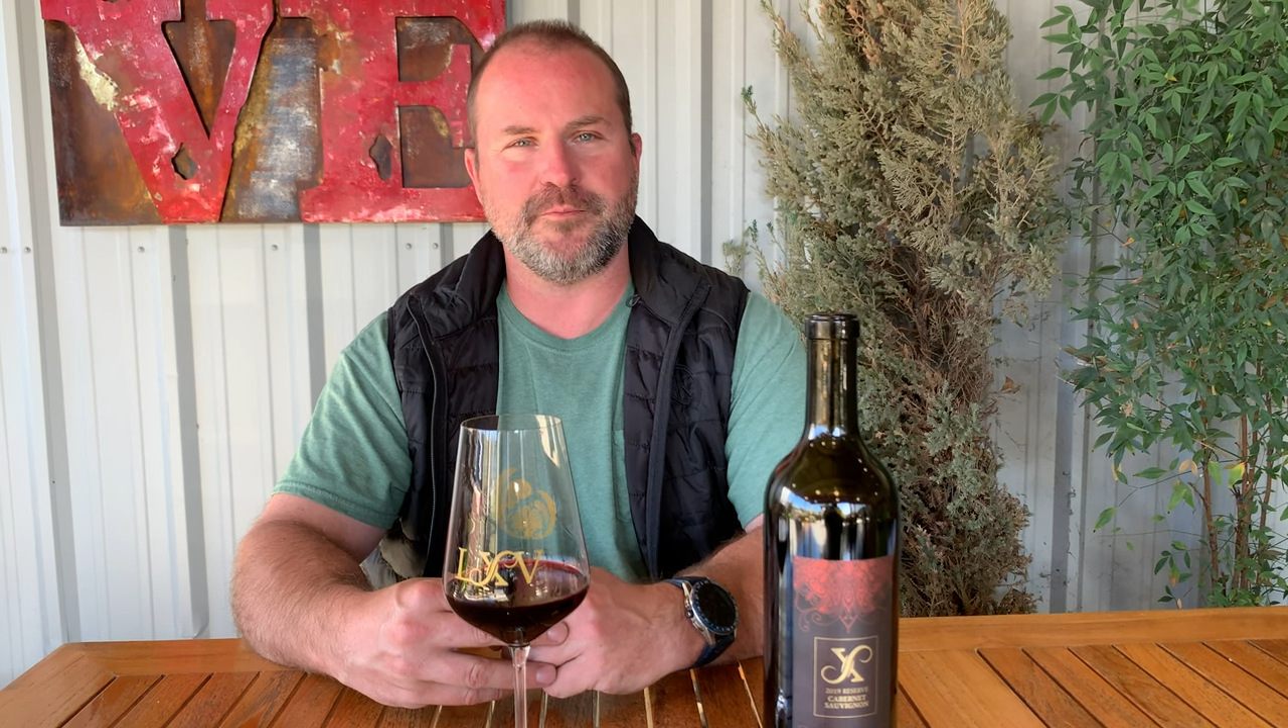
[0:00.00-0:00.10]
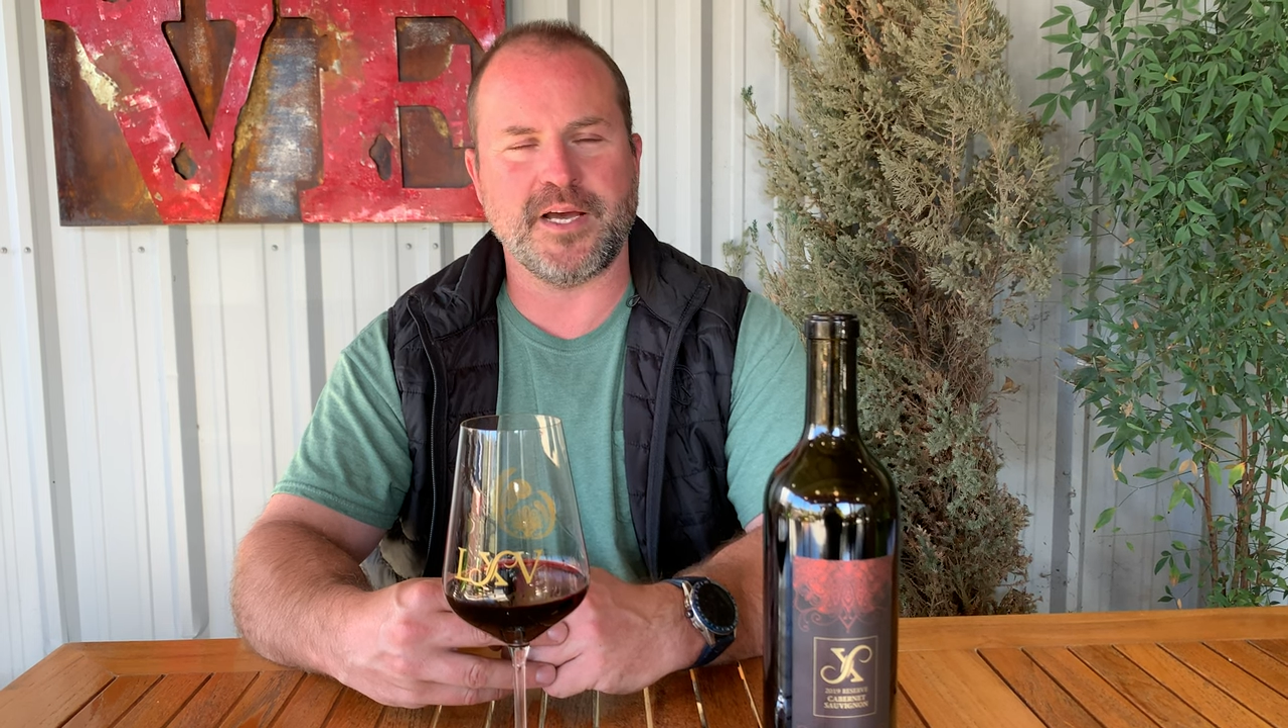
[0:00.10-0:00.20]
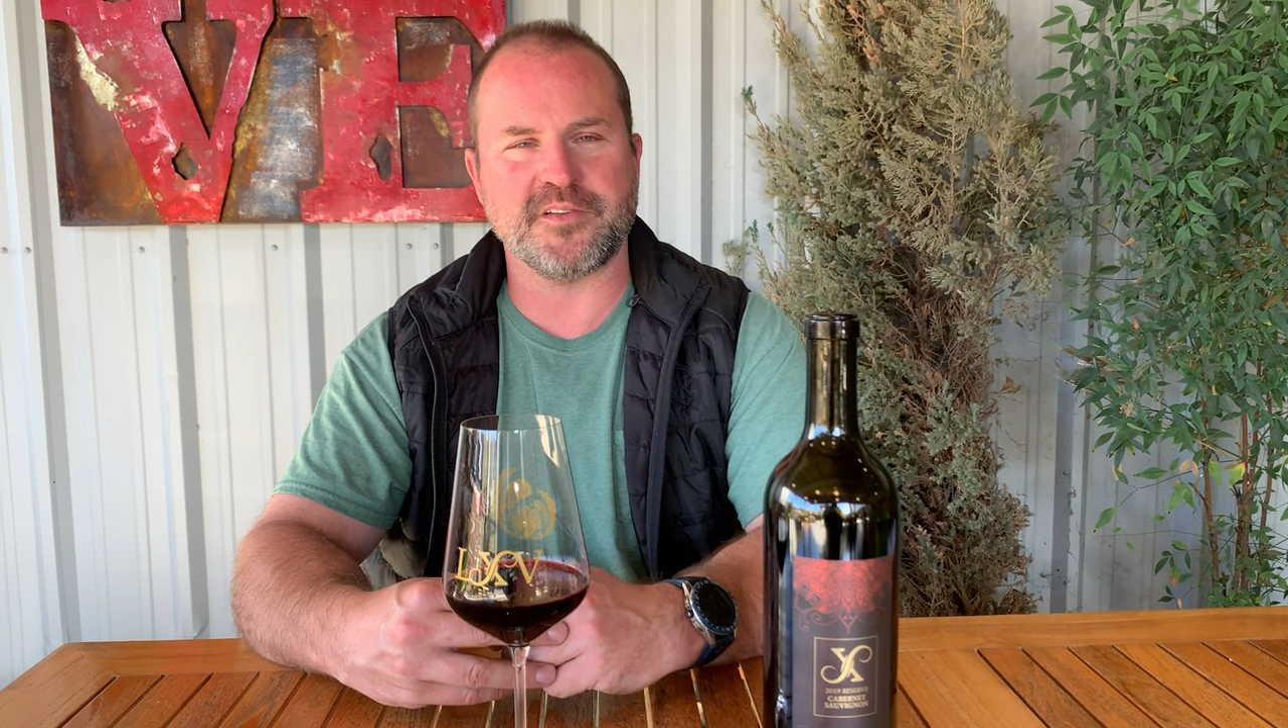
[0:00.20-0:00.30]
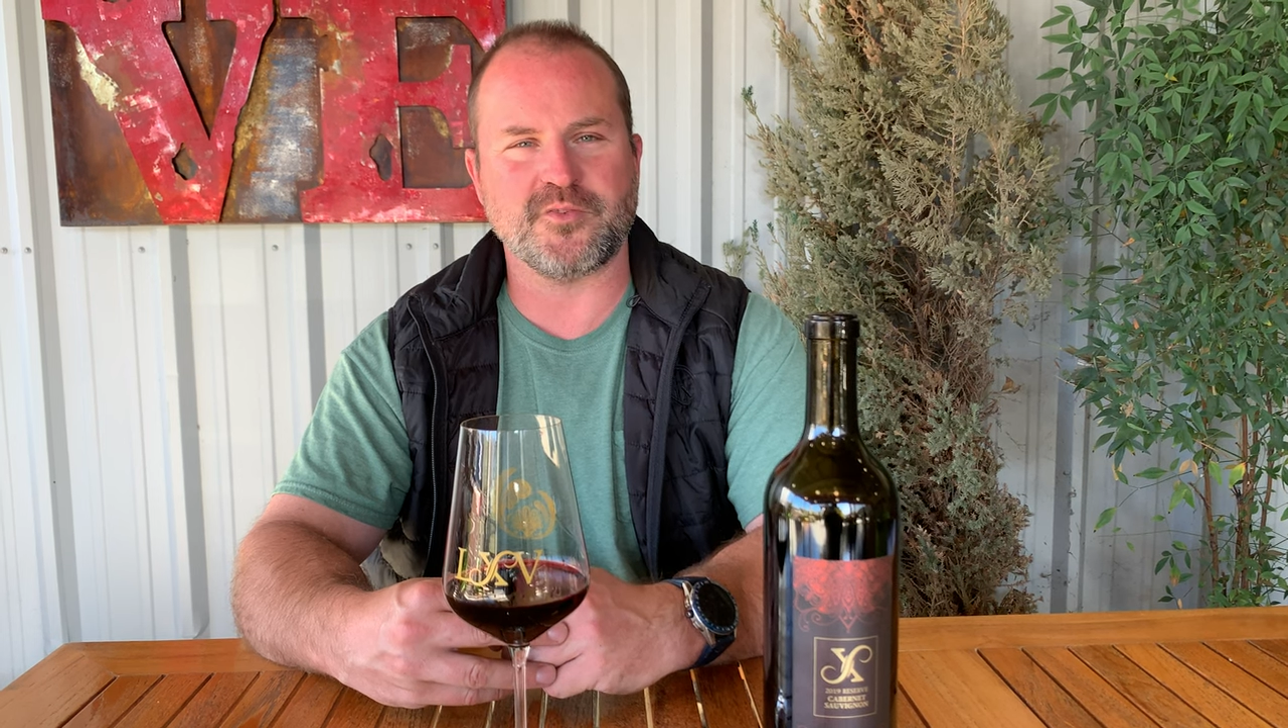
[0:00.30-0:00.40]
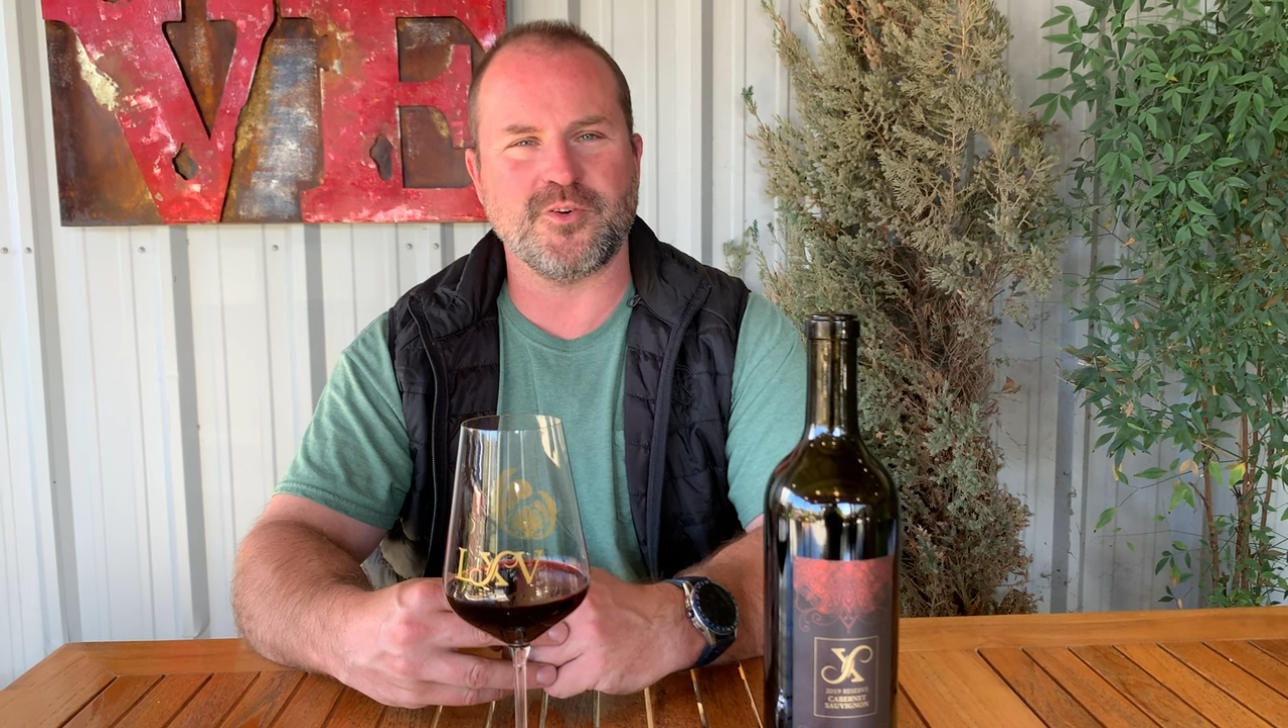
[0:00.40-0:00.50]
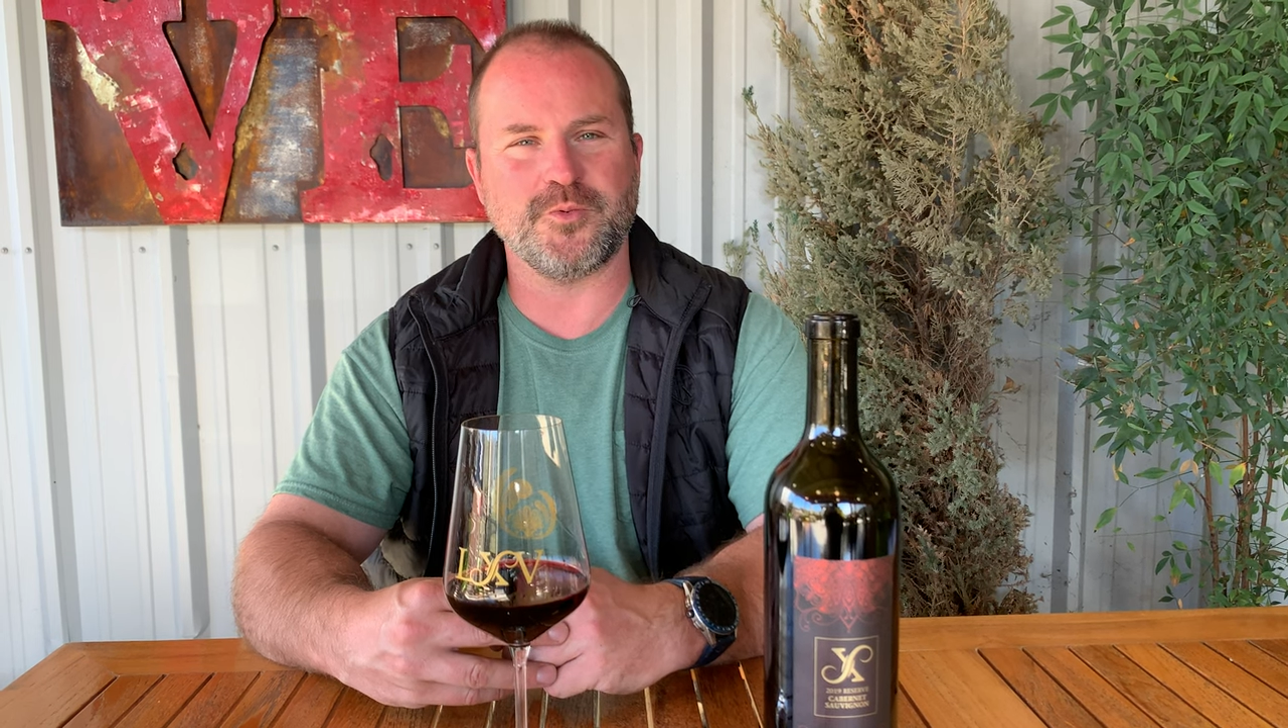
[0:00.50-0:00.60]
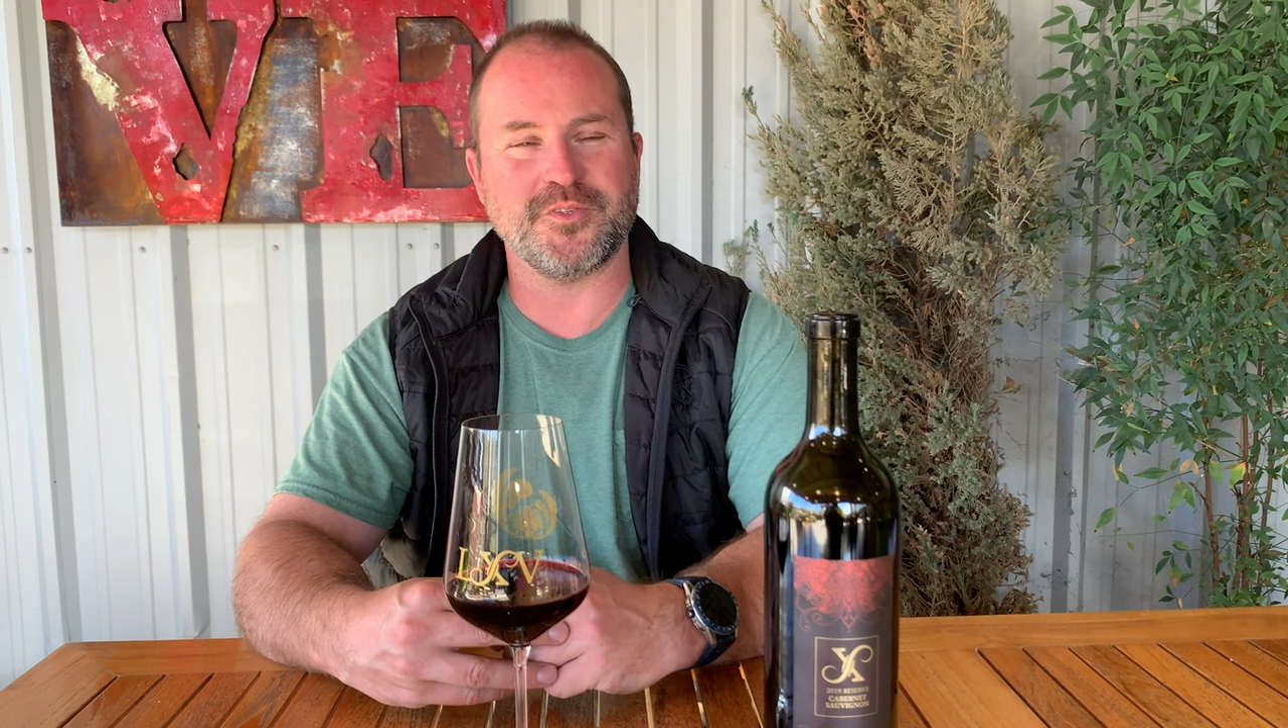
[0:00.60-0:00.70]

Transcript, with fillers: paso